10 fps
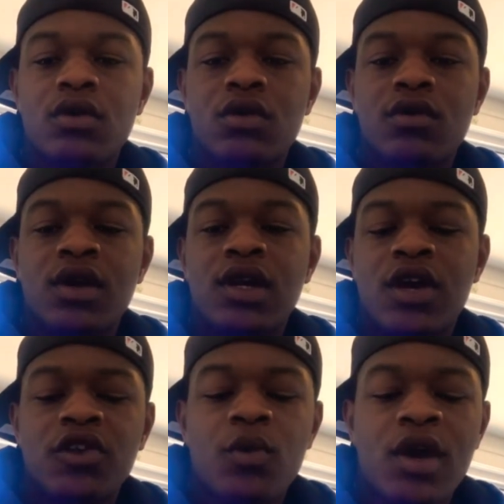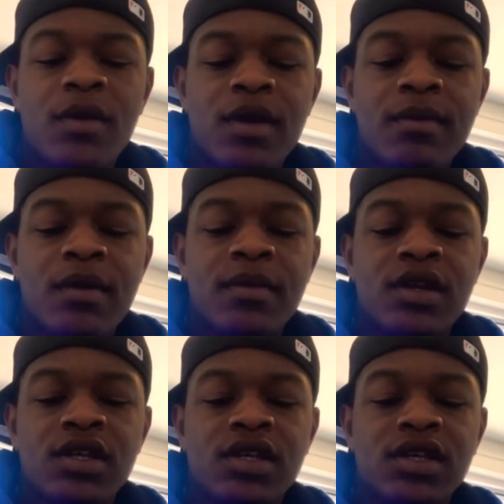right now, the way I make my
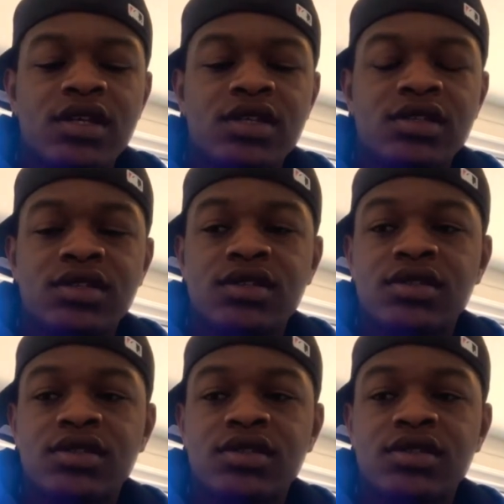money is